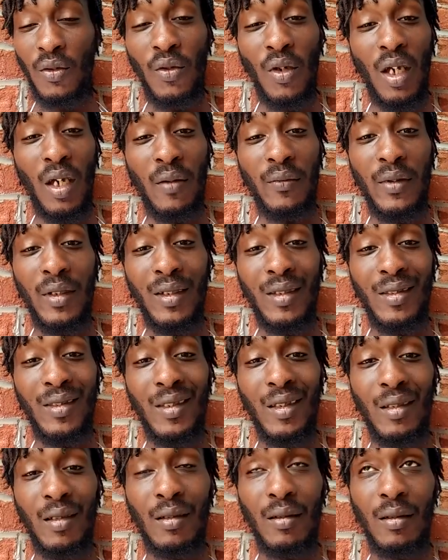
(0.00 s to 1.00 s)
you have an
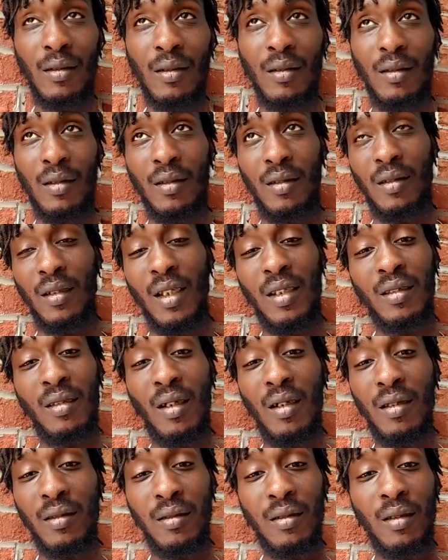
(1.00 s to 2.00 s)
antenna that's
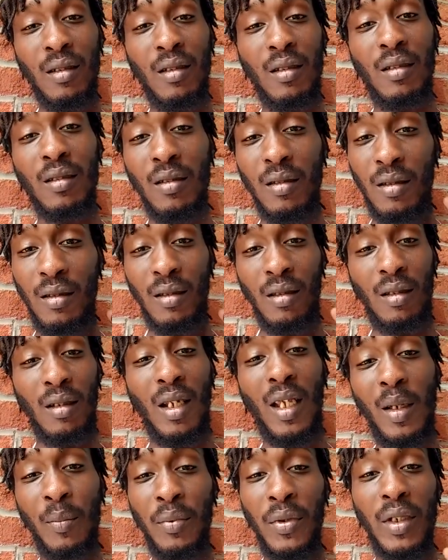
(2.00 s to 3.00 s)
constantly
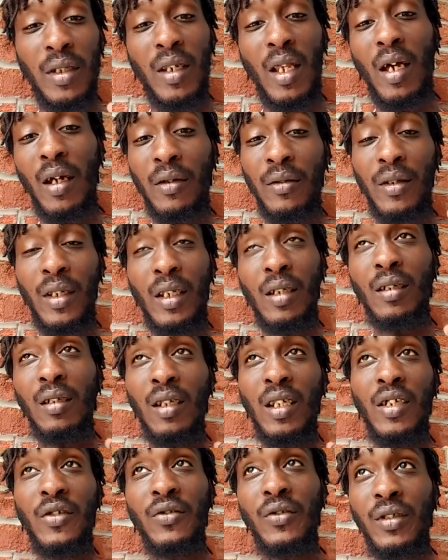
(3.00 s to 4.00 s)
like putting out an
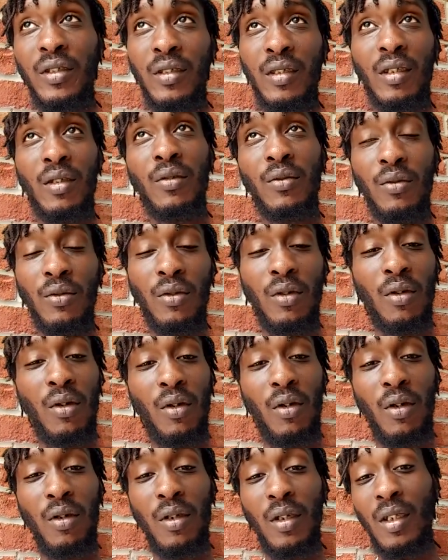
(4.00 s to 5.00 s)
electric signal
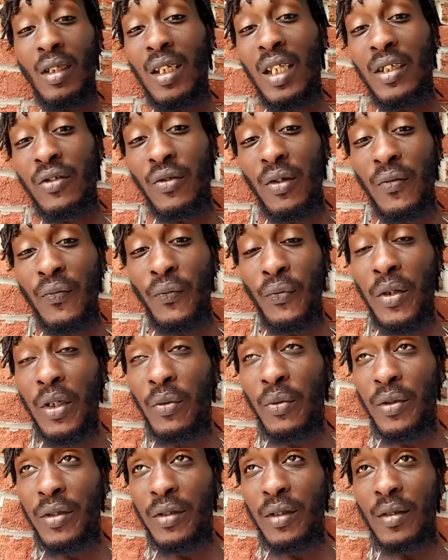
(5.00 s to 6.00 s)
or electric
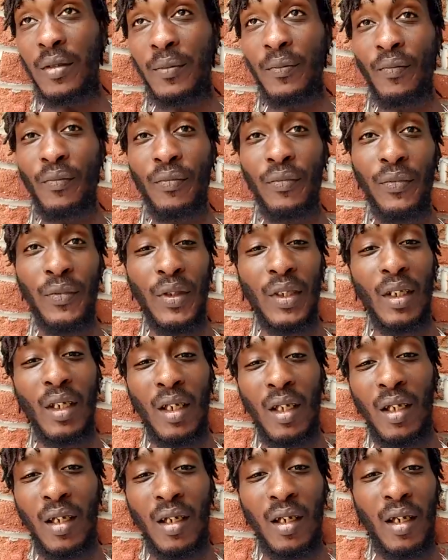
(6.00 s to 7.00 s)
frequency
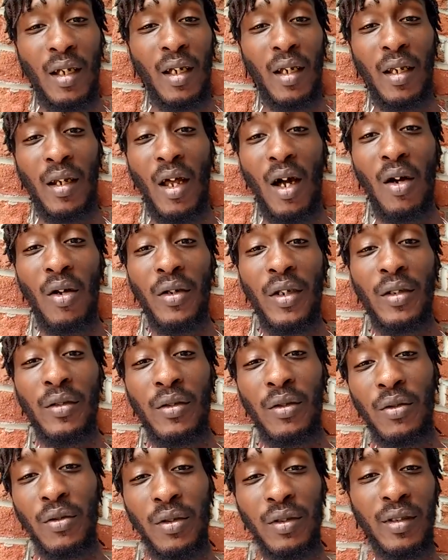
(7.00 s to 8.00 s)
and all they
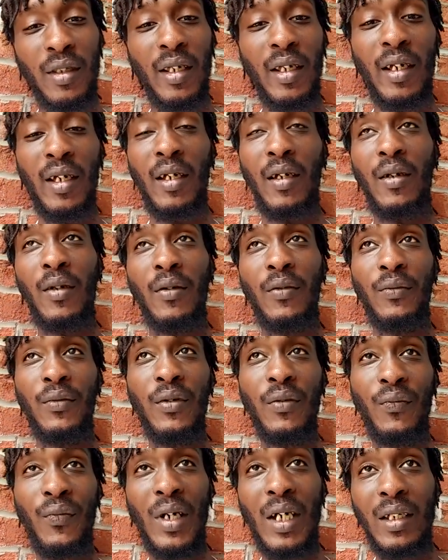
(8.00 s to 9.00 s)
do is they have
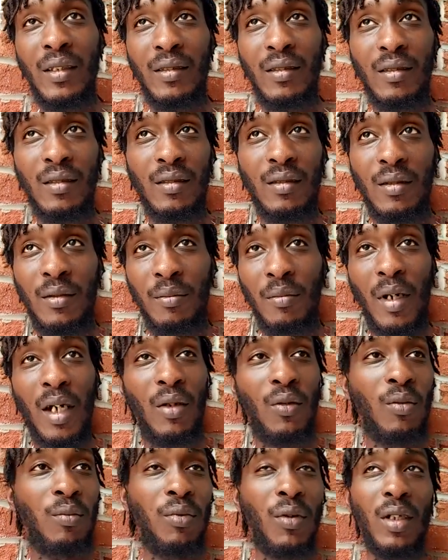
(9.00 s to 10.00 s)
devices and
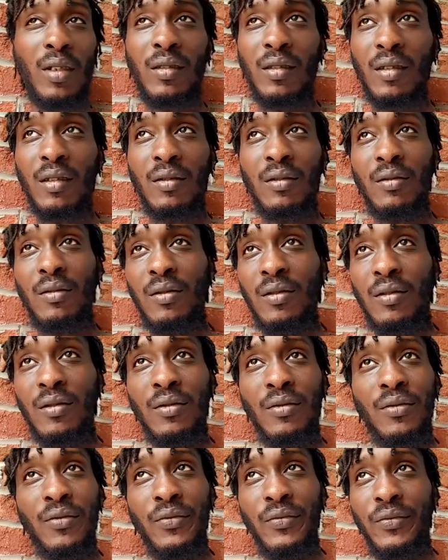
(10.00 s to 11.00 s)
microprocessors
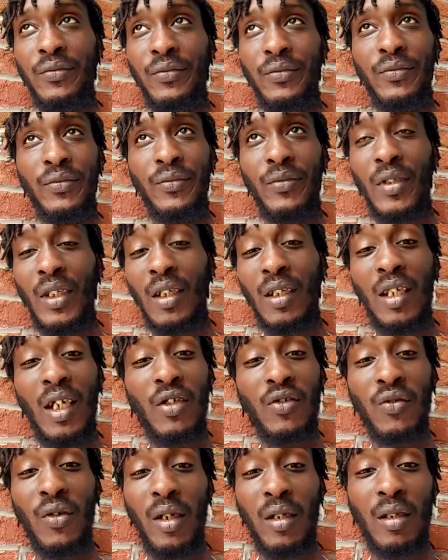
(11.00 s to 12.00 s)
and
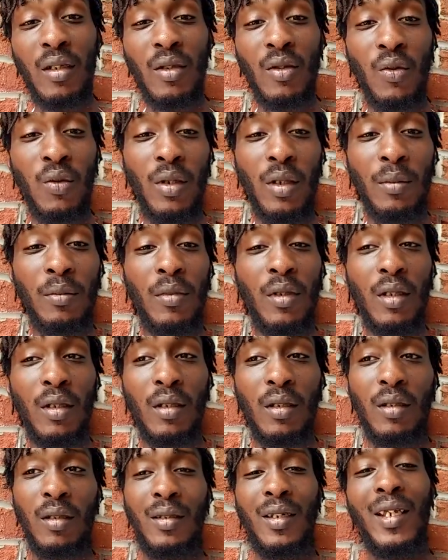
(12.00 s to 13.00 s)
electronic
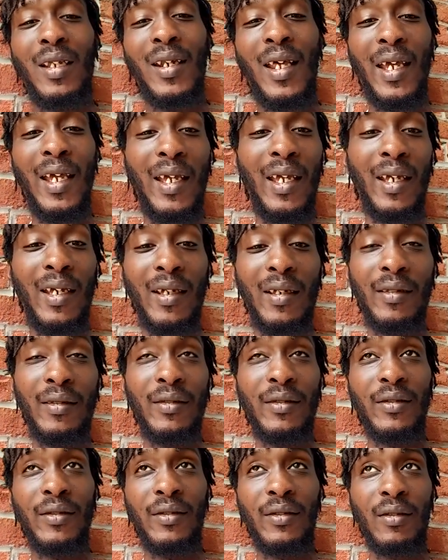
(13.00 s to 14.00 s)
equipment that
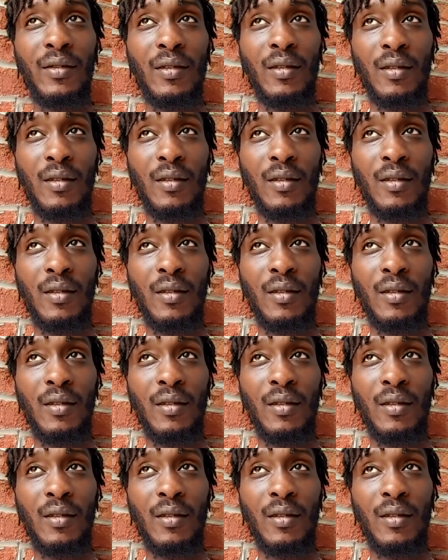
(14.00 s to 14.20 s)
adds